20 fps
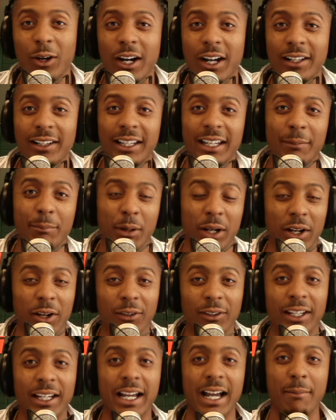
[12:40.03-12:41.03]
ugly.
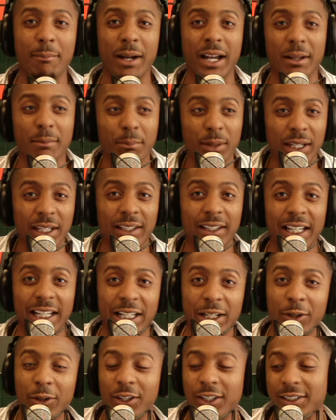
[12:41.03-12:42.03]
Apparently, I might be
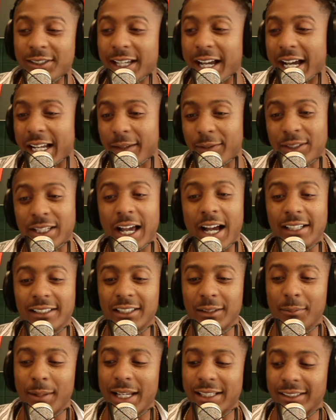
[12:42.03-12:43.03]
leaning on the side of
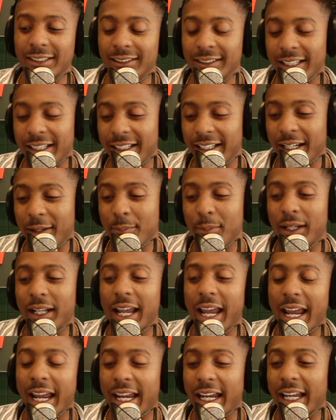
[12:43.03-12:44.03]
toxic masculinity, but
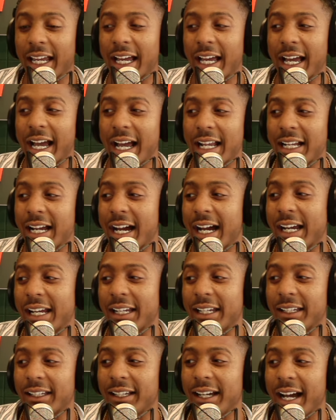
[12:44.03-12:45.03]
hey, I
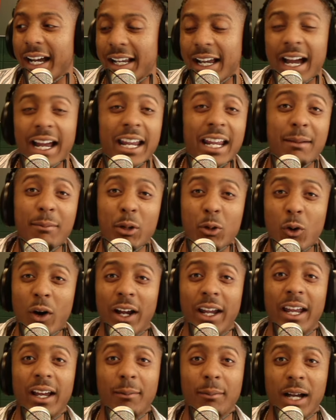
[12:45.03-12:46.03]
am who
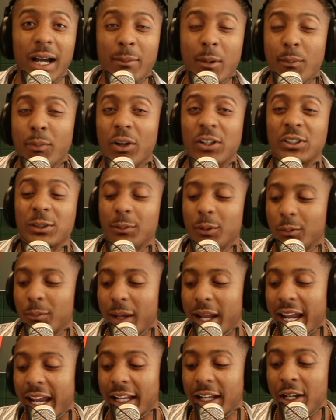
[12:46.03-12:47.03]
I am. I'm a principled
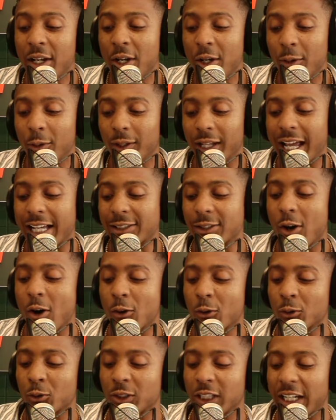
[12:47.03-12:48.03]
man. We'll ask
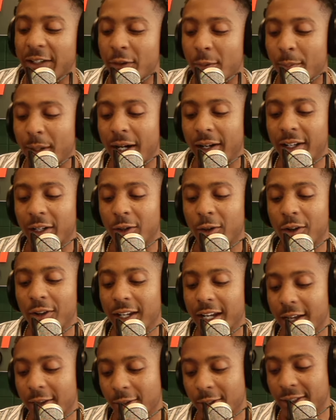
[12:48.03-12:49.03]
Uncle Steve about it on
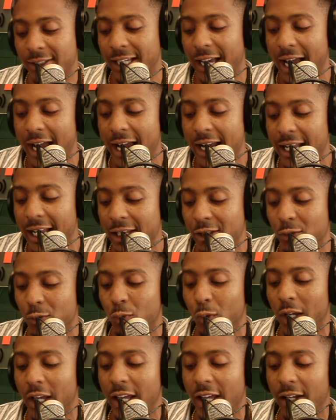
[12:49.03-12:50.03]
the other side, as
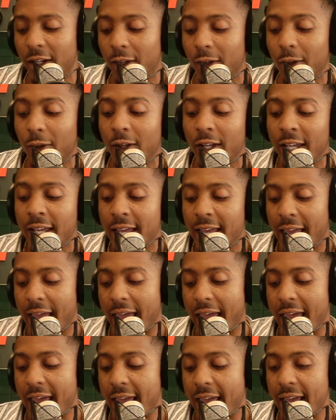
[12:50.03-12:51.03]
well
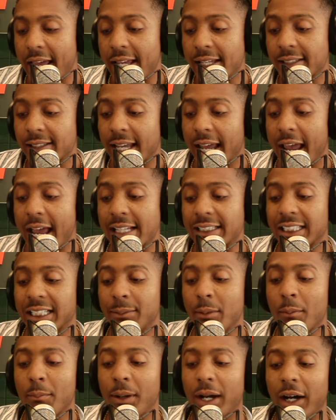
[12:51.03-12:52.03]
as ask
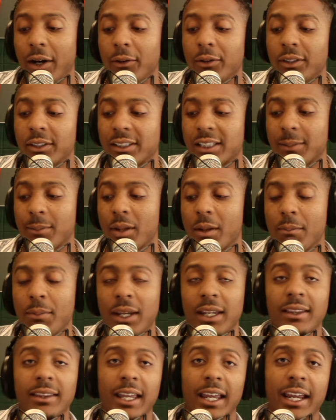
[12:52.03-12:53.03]
him about some of the
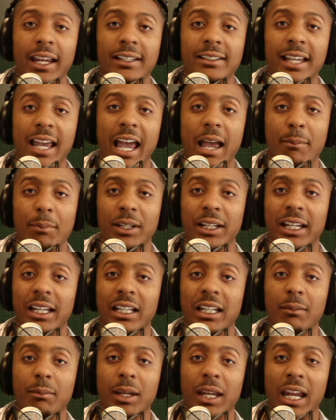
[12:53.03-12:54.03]
big things happening
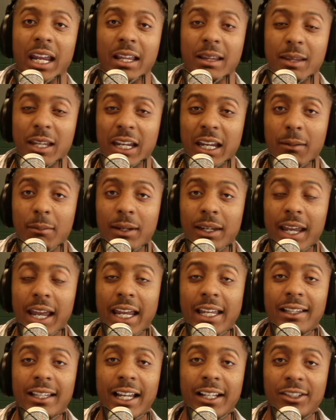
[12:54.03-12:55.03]
in the
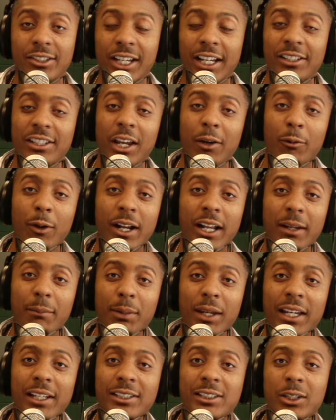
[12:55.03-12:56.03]
NBA, like J.J. Redick
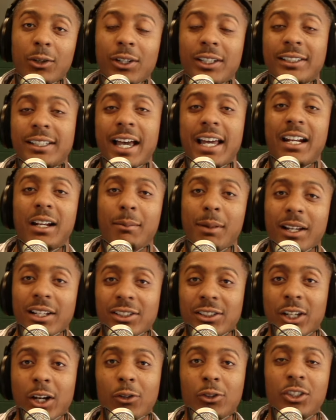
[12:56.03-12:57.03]
being so excited about
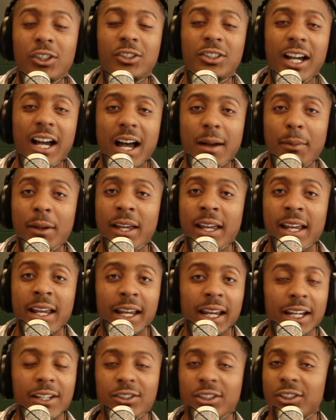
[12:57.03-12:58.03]
his coaching job,
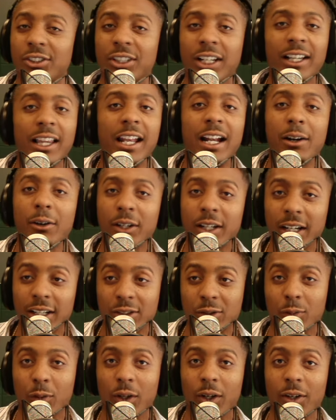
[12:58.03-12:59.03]
he's just yelling out
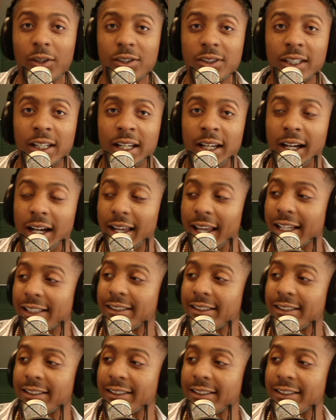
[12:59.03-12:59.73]
cuss words. That's